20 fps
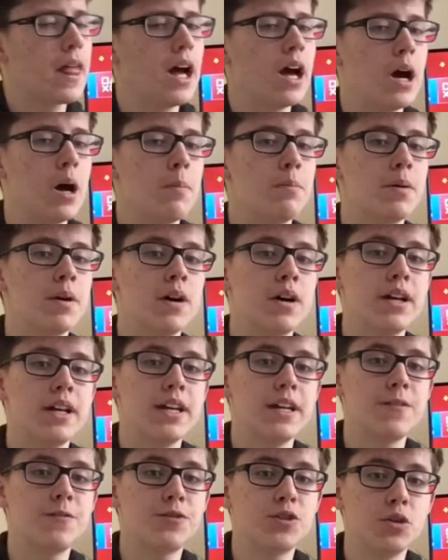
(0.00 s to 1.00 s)
But
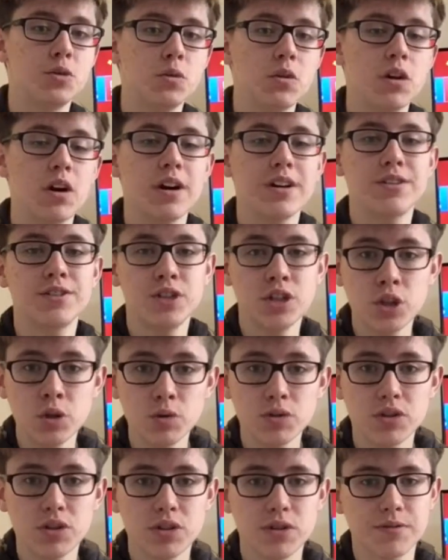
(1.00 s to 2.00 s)
if you are
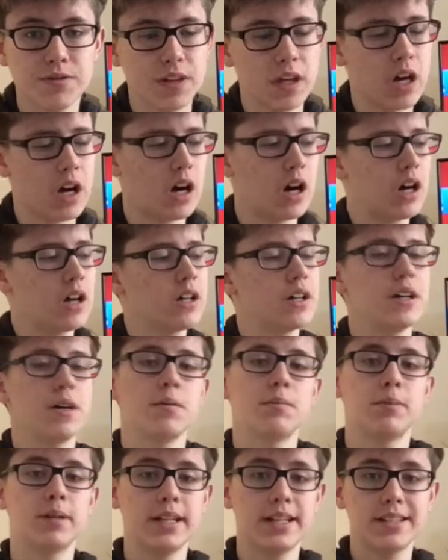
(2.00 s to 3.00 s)
new to the VR,
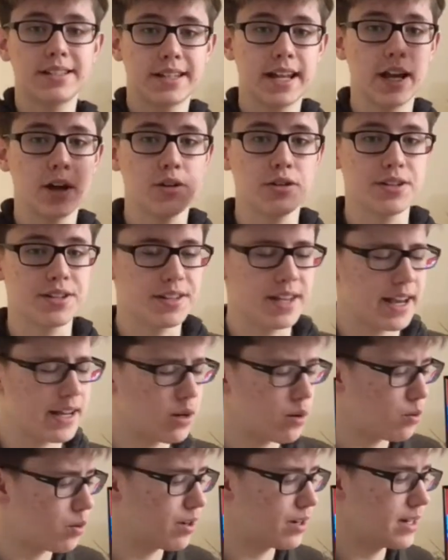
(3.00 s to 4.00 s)
please stay on the
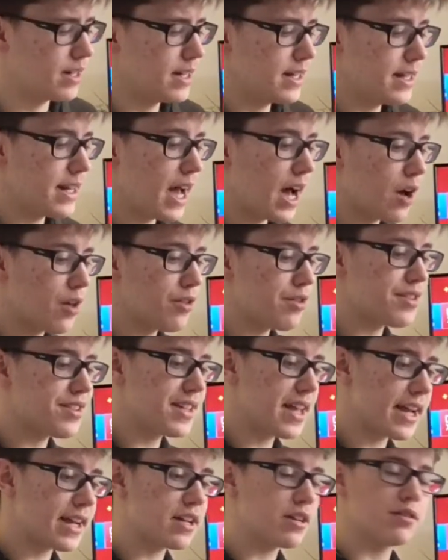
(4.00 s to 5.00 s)
second one. Now, the
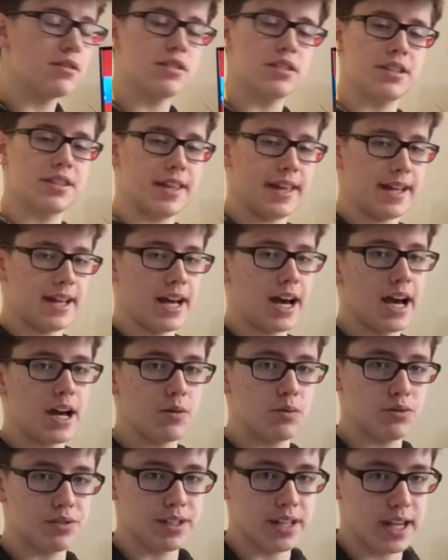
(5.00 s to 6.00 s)
second thing I
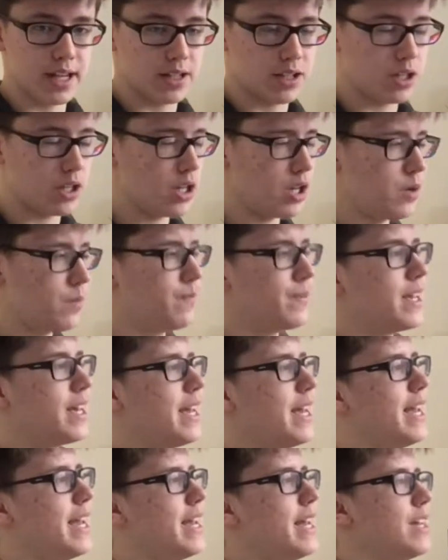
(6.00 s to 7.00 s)
will say to you
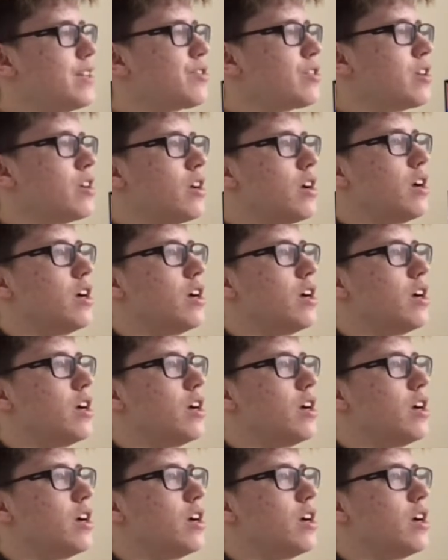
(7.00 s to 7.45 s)
is